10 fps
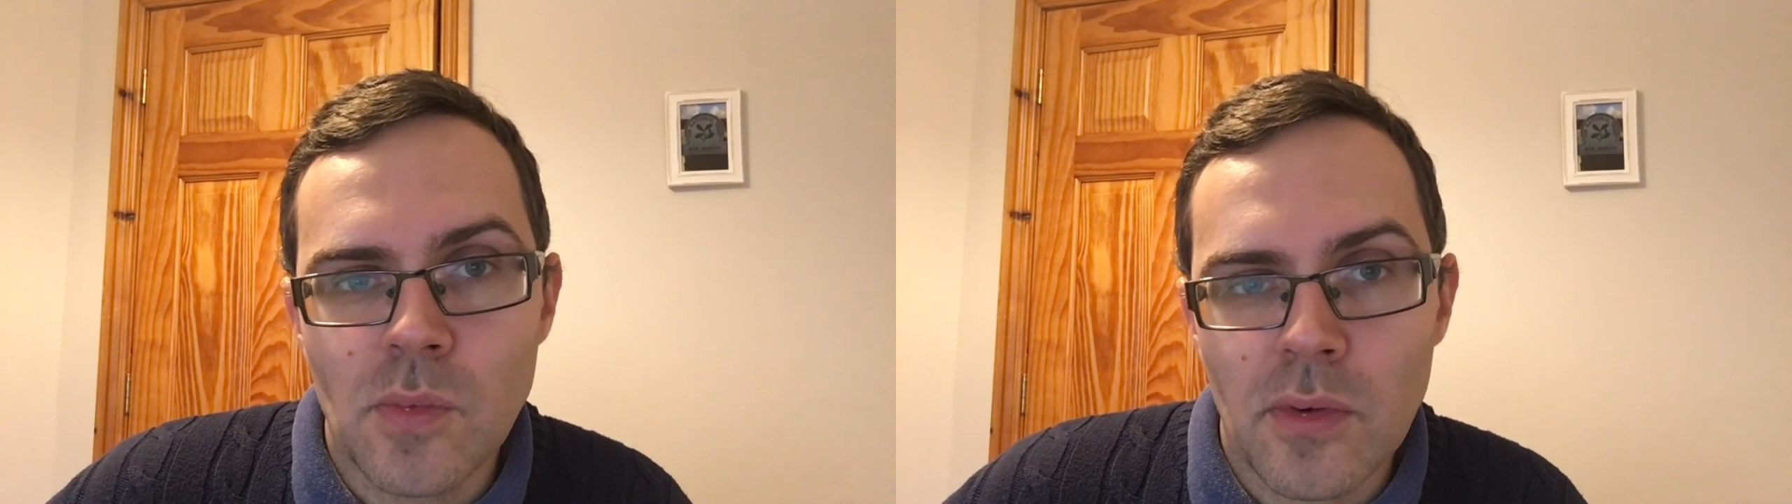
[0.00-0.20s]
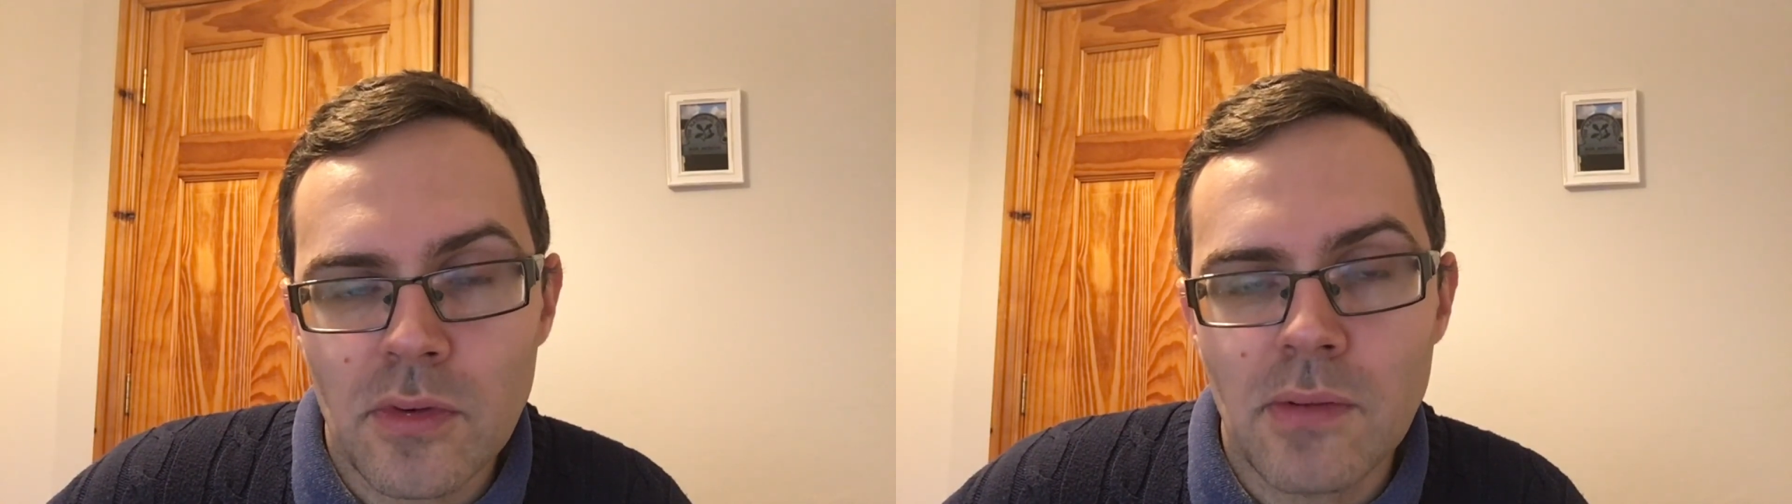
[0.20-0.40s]

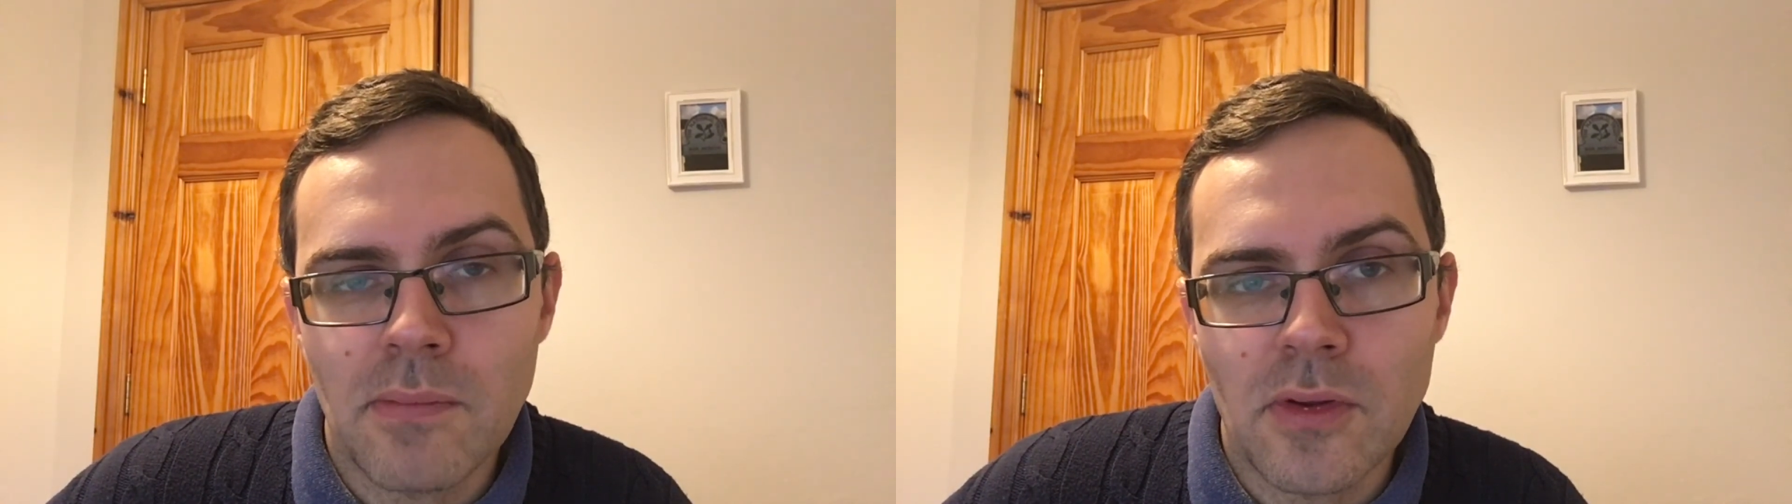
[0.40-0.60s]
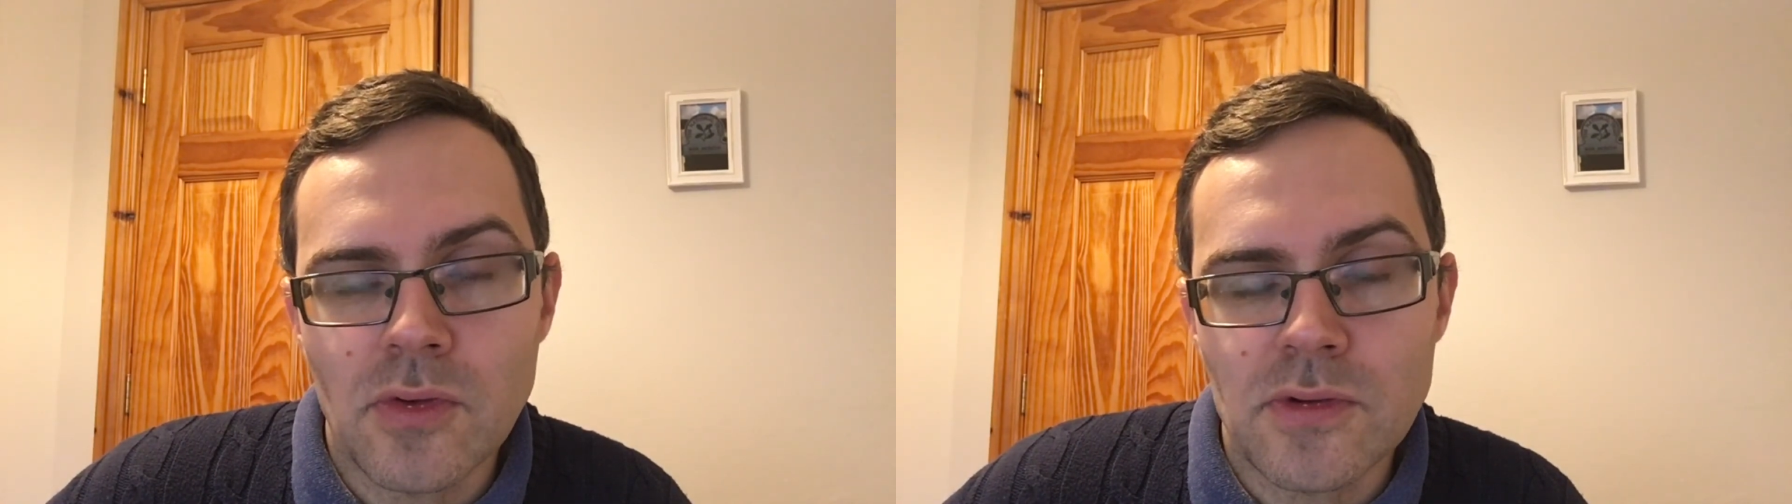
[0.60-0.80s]
what it can
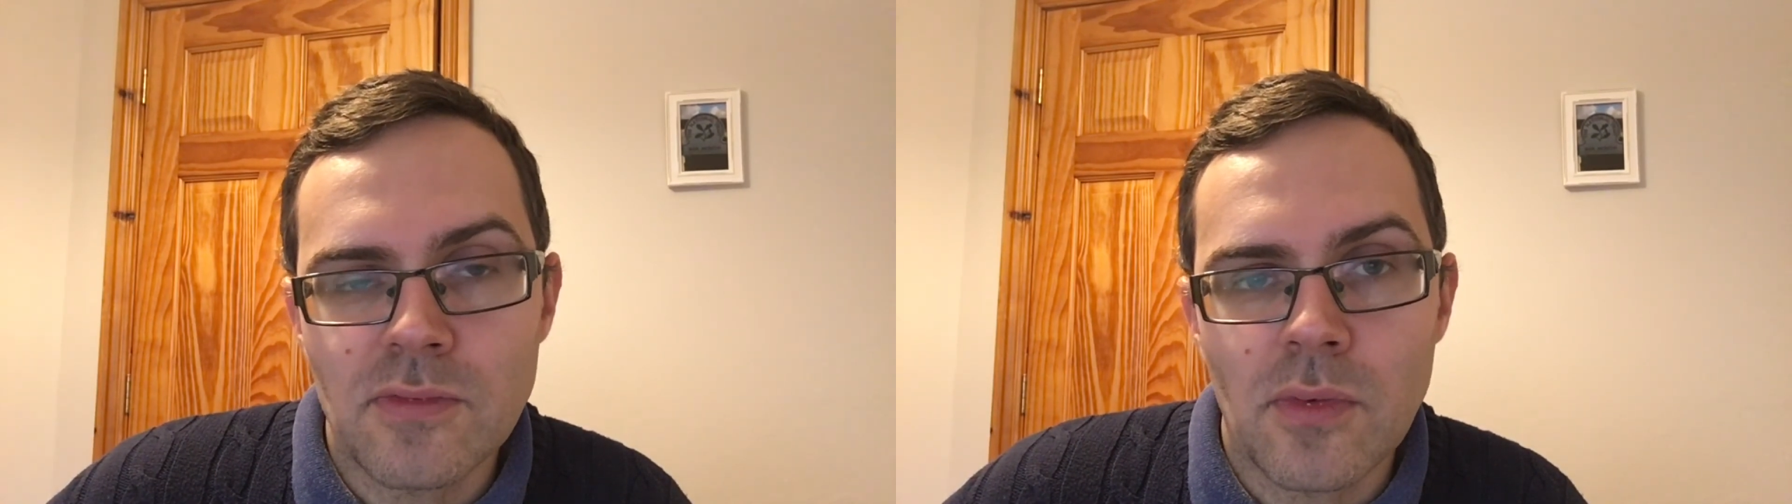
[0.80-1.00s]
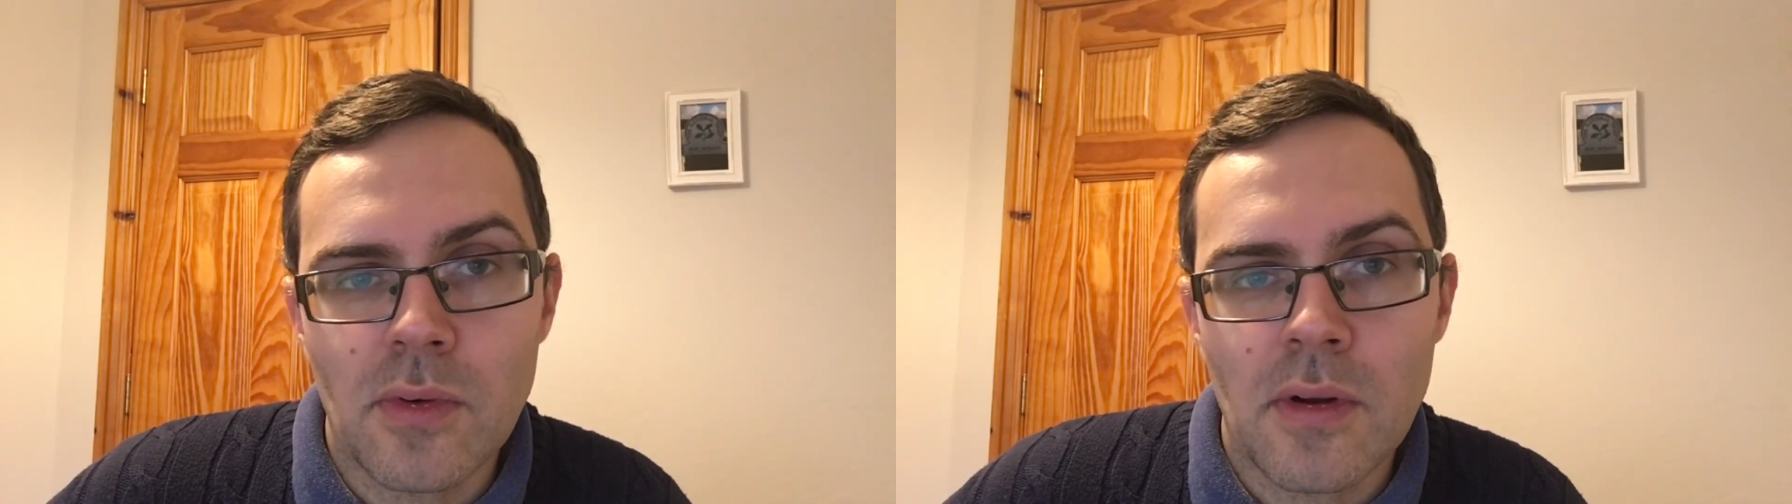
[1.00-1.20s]
be used
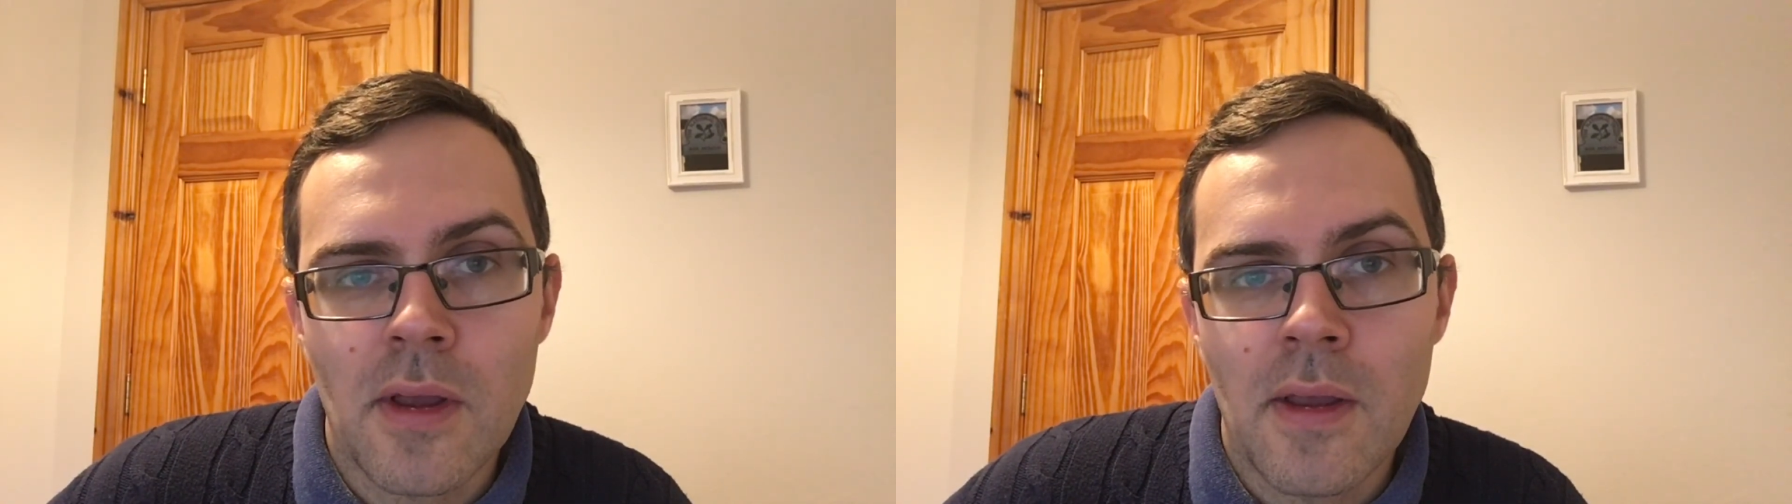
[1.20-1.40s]
for,